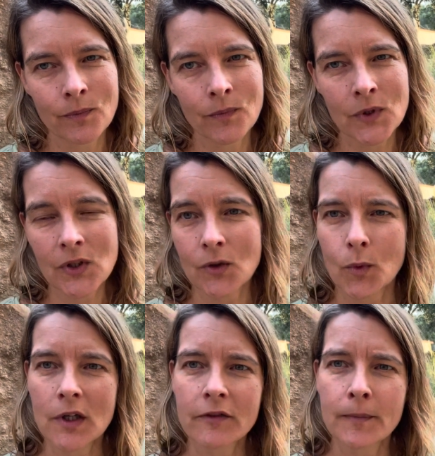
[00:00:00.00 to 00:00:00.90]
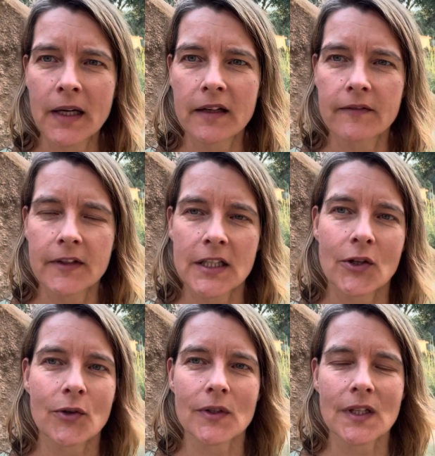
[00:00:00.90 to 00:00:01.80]
So in one of my
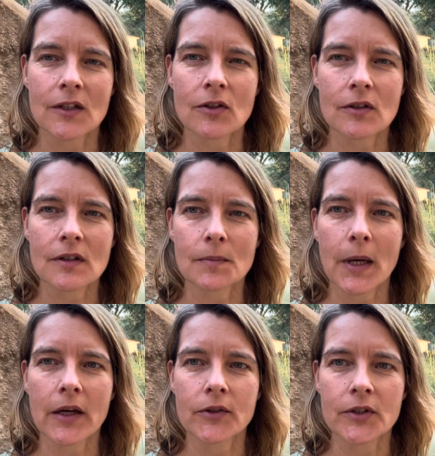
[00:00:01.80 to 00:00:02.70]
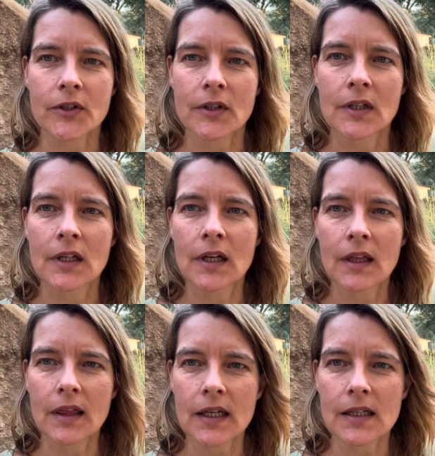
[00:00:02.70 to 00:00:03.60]
videos I talked about
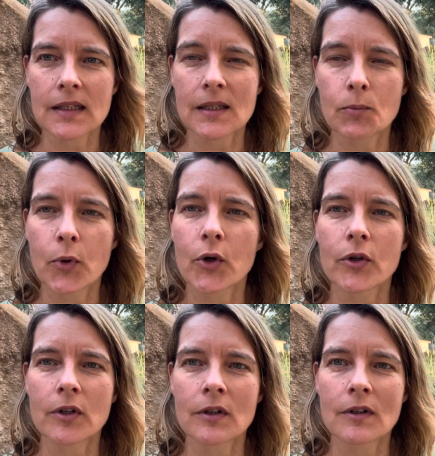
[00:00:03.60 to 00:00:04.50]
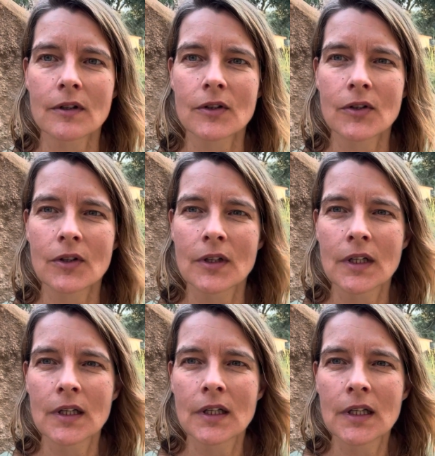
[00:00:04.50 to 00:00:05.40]
that it's important
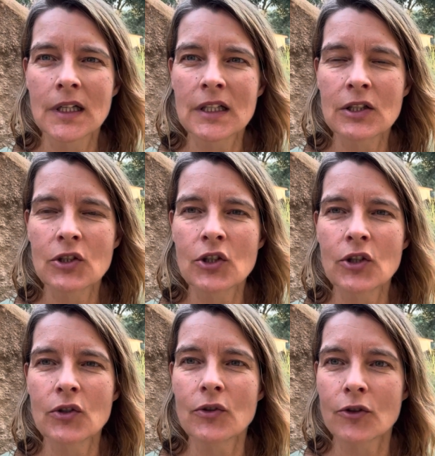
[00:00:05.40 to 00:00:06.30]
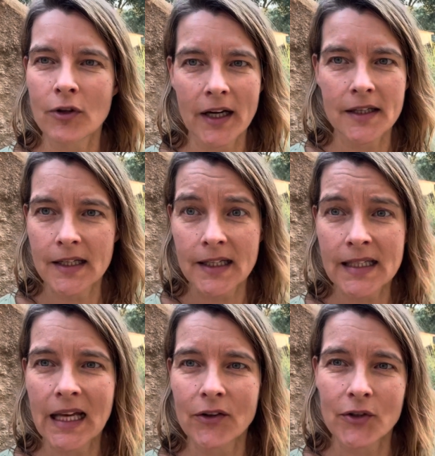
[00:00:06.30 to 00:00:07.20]
to try things
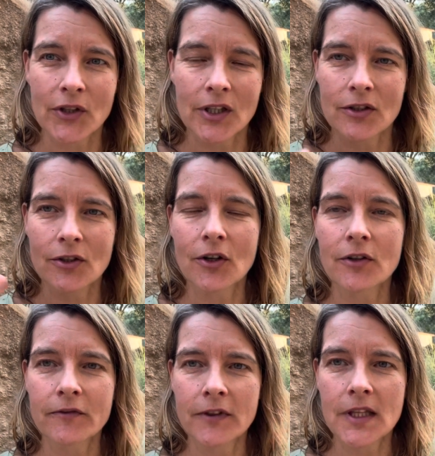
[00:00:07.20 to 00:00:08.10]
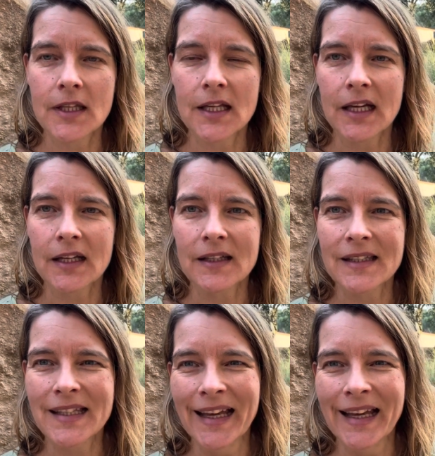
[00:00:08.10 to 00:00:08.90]
out and to go for the things